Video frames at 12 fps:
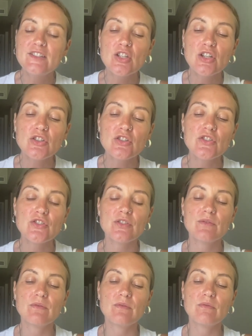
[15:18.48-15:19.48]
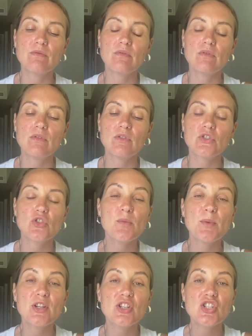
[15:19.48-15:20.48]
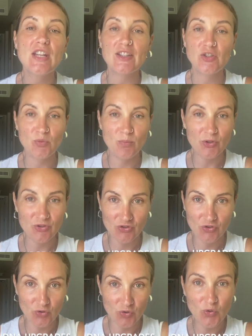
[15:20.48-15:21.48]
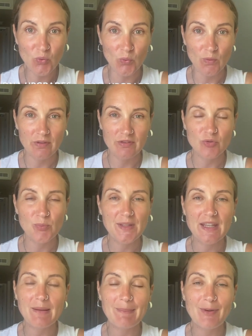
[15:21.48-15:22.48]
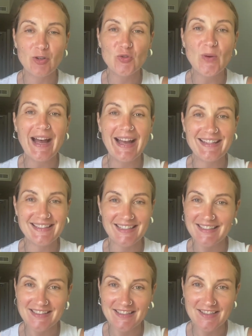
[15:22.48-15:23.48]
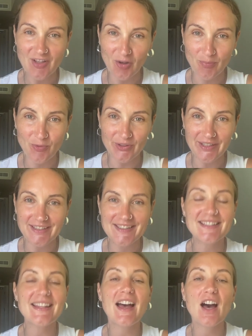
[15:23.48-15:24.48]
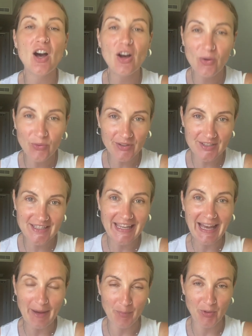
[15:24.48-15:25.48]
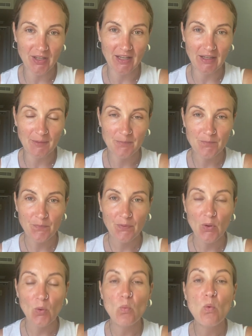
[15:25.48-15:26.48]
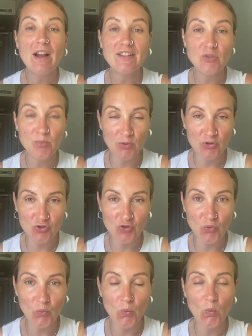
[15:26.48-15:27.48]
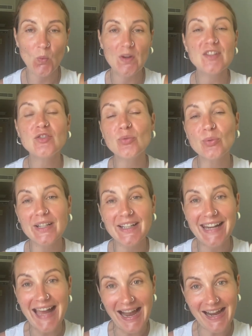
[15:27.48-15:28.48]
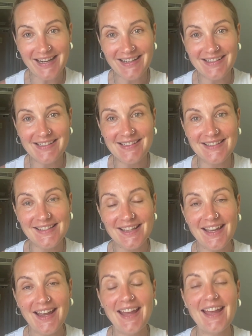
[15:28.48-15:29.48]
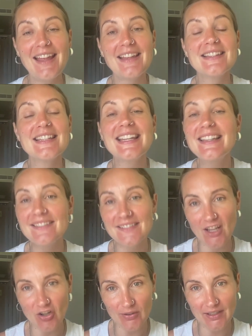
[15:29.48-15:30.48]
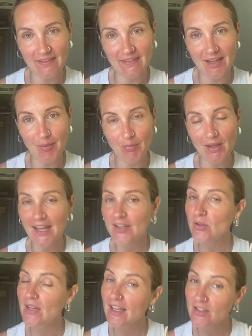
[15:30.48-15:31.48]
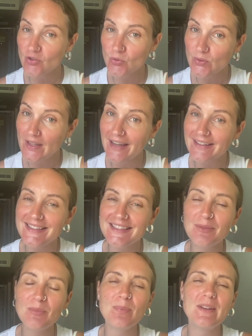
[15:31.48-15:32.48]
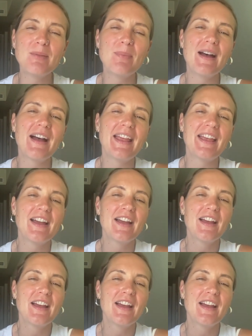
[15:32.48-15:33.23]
not so much that you must do to be able to access these upgrades. They are already happening. What you must do is to relax and integrate them. And you can do that simply by